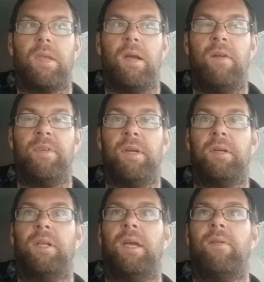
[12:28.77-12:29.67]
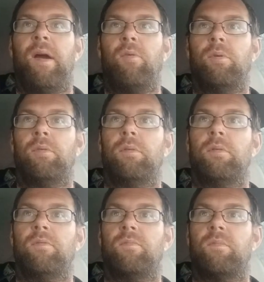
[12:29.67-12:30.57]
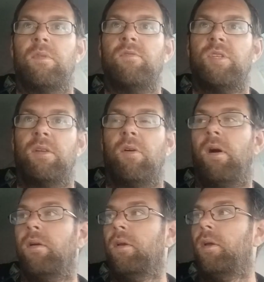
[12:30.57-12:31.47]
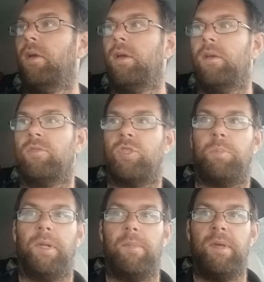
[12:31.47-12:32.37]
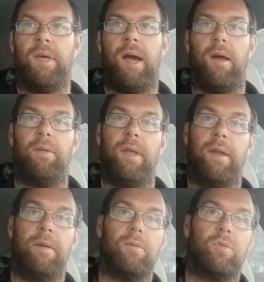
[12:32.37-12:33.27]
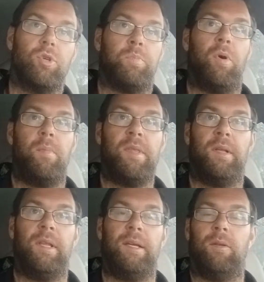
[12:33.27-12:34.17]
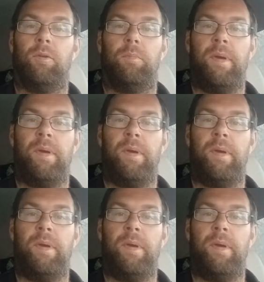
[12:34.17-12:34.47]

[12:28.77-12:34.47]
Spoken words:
having a clear out, and they've said, "Oh, split me that and then just put me a little